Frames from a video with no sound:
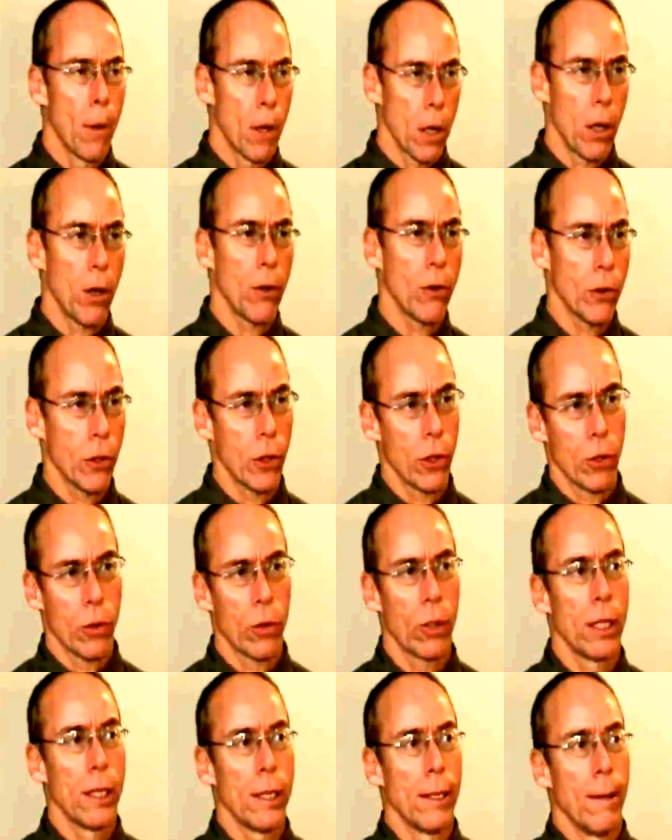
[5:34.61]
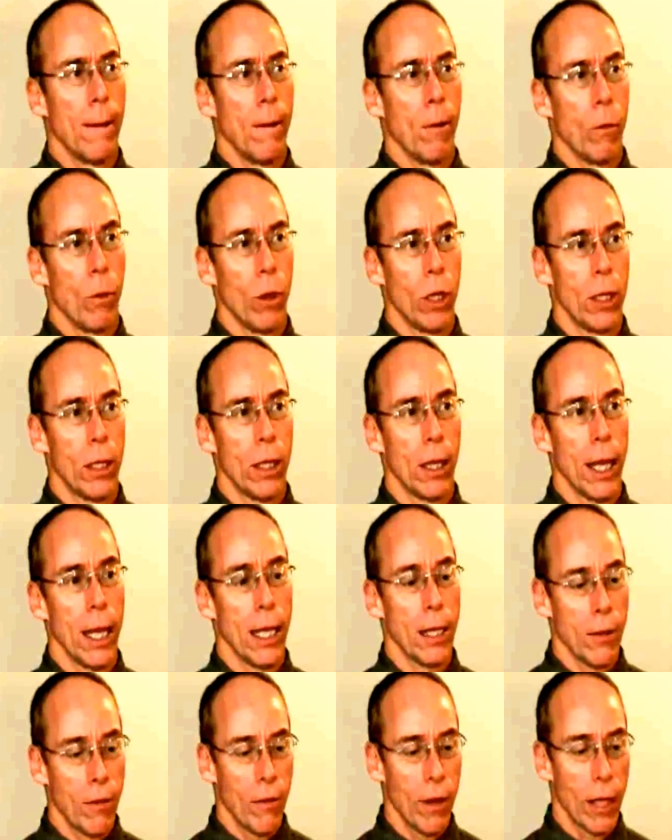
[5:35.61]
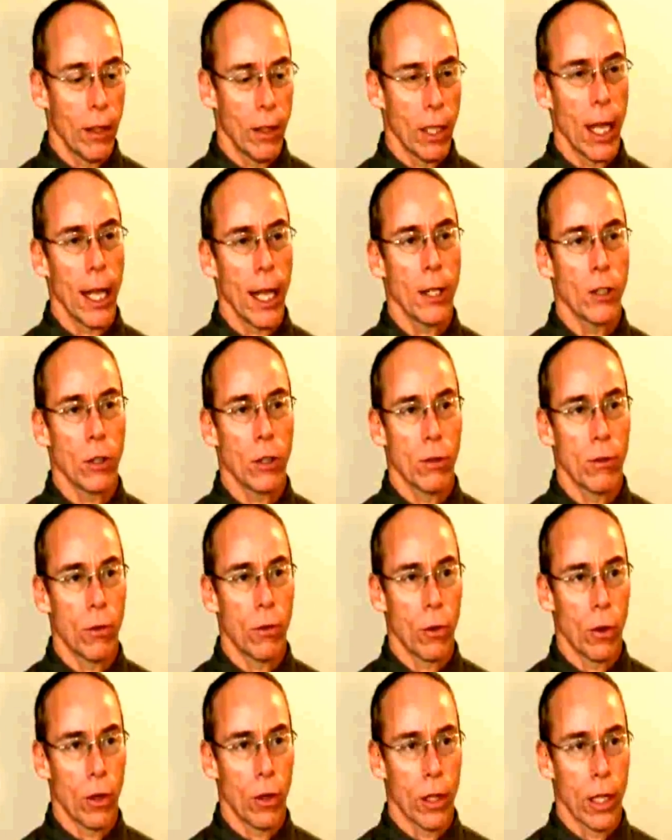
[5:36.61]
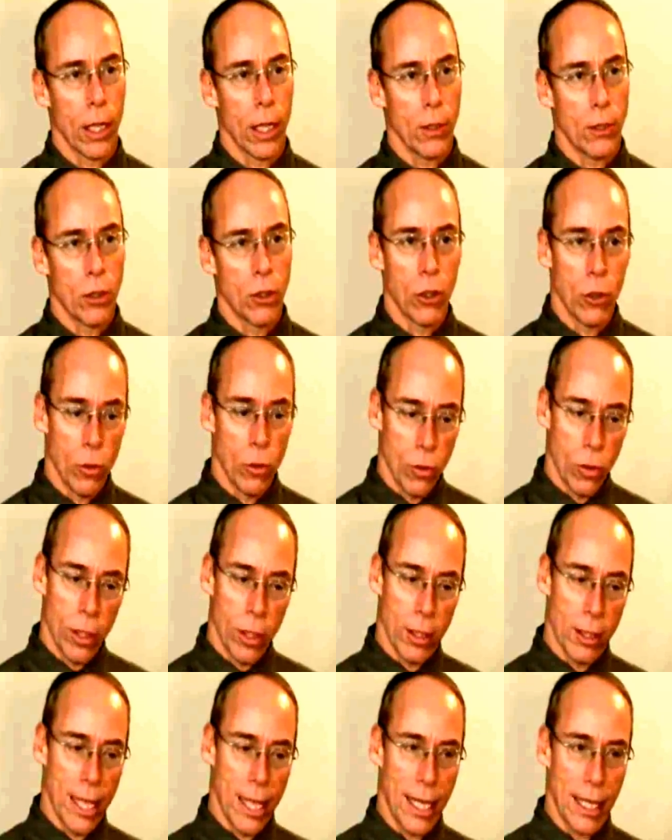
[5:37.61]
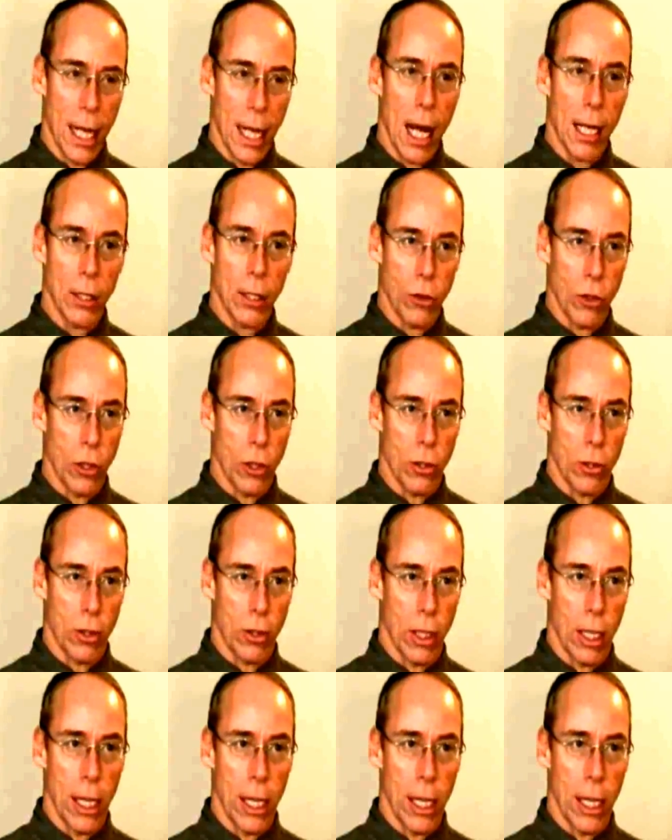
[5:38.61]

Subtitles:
but also would lay the foundation for these new technologies,